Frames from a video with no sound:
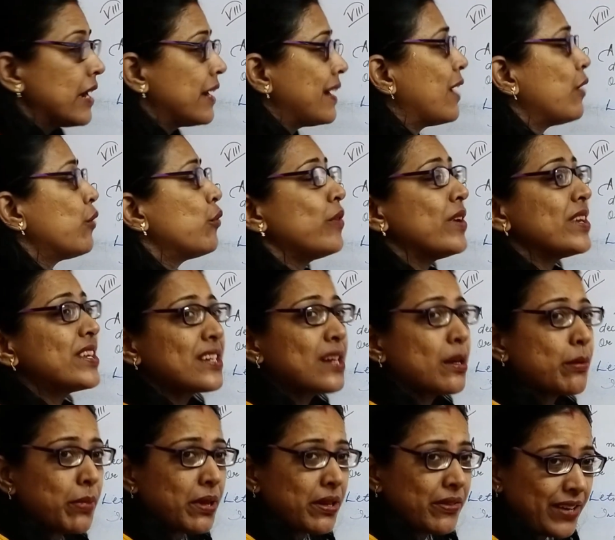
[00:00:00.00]
Now which
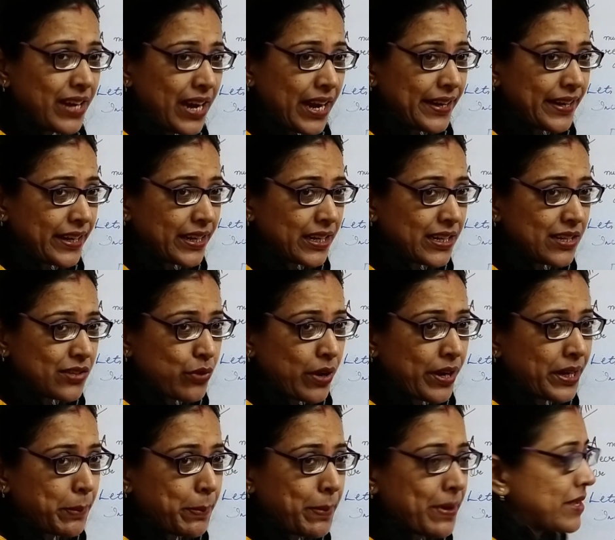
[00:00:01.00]
number will I decrease
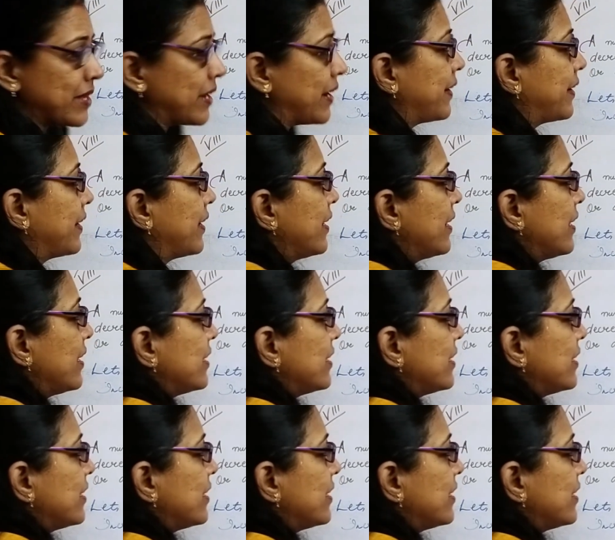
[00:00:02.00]
20%?